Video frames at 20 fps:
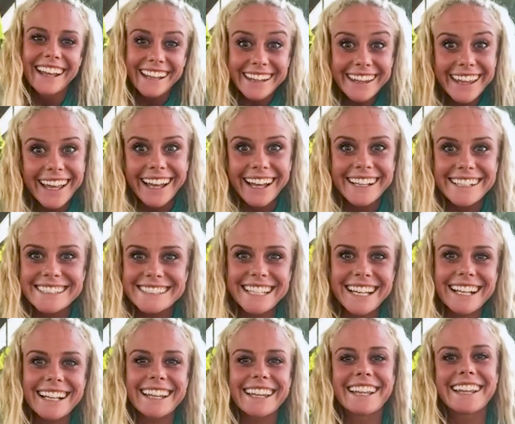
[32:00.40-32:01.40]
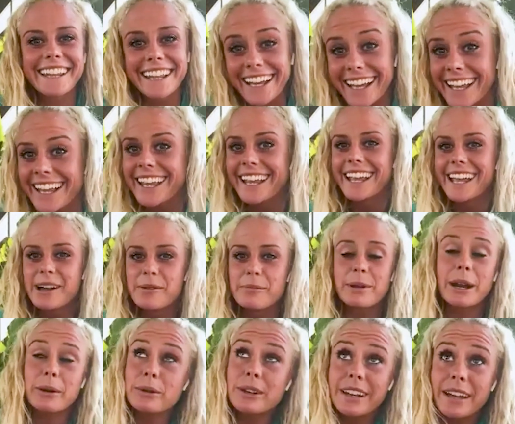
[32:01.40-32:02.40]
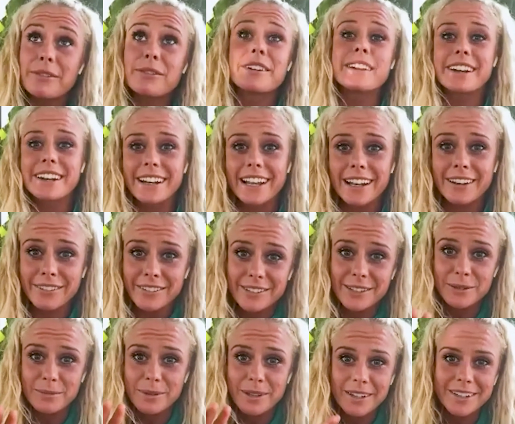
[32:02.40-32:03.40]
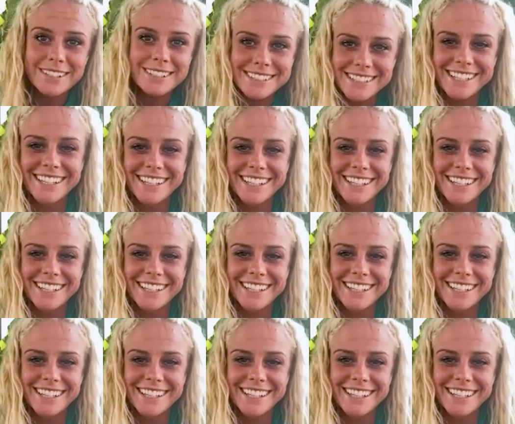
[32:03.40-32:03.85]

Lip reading: Exactly. Yeah. But I would never eat an elephant, to be honest.